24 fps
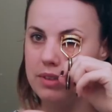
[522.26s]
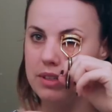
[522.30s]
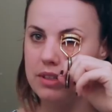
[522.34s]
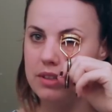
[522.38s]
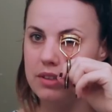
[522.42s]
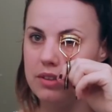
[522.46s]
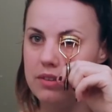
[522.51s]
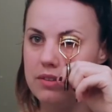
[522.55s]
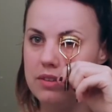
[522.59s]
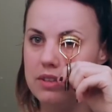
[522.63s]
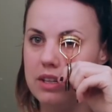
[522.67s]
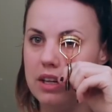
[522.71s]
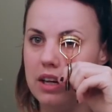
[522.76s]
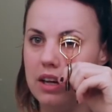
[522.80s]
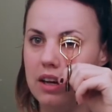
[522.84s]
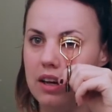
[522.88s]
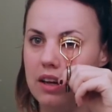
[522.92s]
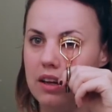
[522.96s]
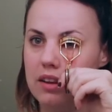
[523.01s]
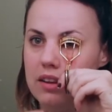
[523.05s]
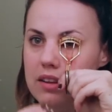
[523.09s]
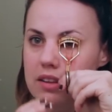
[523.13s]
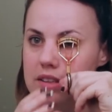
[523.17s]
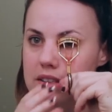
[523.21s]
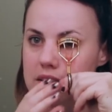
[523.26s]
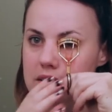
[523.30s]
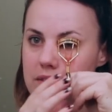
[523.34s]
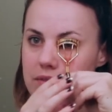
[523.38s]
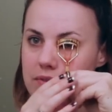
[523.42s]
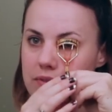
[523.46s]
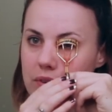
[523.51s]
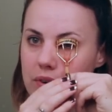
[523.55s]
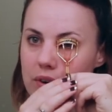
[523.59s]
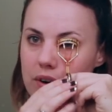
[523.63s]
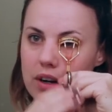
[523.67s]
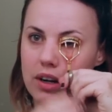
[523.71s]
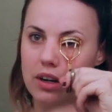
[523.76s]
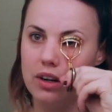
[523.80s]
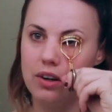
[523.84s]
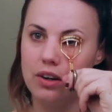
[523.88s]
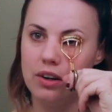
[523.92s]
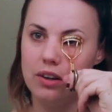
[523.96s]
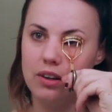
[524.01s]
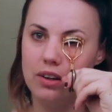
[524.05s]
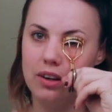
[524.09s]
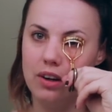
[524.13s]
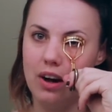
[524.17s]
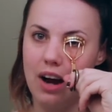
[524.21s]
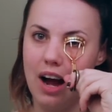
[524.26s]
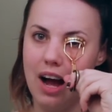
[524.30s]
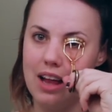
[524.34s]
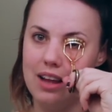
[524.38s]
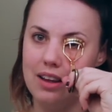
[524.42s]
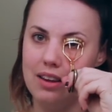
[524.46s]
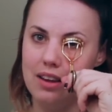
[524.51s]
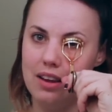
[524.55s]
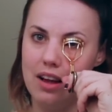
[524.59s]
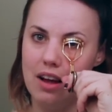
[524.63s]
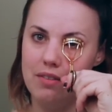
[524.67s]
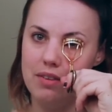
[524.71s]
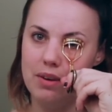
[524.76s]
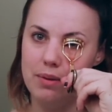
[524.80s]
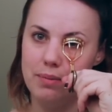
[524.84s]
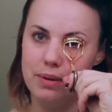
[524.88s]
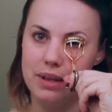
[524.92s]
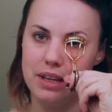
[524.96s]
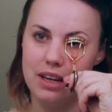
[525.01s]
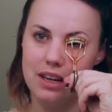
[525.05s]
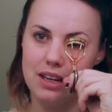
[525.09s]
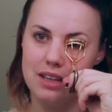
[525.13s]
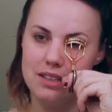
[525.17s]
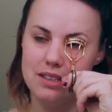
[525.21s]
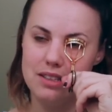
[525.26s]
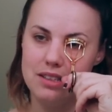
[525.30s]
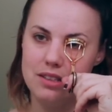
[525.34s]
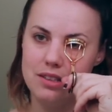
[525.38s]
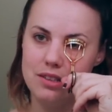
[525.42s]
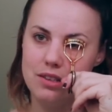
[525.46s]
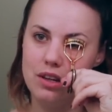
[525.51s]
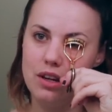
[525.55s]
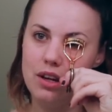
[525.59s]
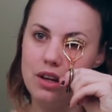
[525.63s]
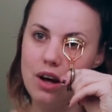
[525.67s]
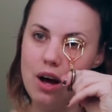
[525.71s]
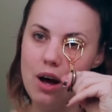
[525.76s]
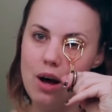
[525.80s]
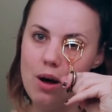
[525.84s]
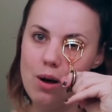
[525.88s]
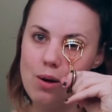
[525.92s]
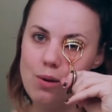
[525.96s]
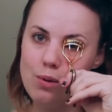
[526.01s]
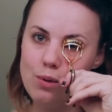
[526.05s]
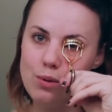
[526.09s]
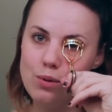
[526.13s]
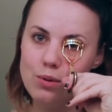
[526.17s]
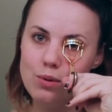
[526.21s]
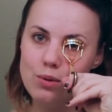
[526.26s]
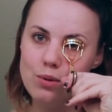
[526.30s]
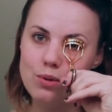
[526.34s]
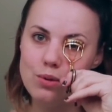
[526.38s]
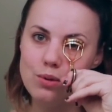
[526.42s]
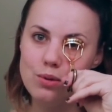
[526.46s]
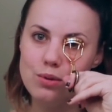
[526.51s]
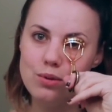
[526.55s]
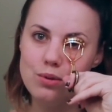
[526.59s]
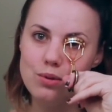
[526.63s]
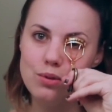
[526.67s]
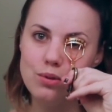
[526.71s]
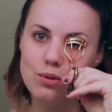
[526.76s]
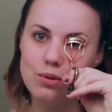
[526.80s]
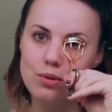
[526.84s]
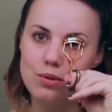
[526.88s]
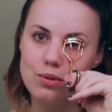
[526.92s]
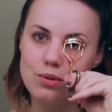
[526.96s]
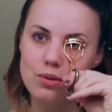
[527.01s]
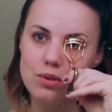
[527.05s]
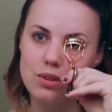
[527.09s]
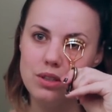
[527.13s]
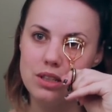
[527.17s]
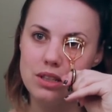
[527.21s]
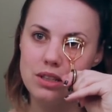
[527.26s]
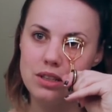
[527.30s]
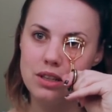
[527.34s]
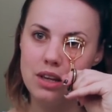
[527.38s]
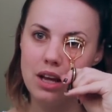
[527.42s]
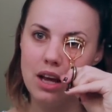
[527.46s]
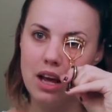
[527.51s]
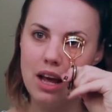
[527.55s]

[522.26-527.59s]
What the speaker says: just using this Sephora curler. I love it because it's gold.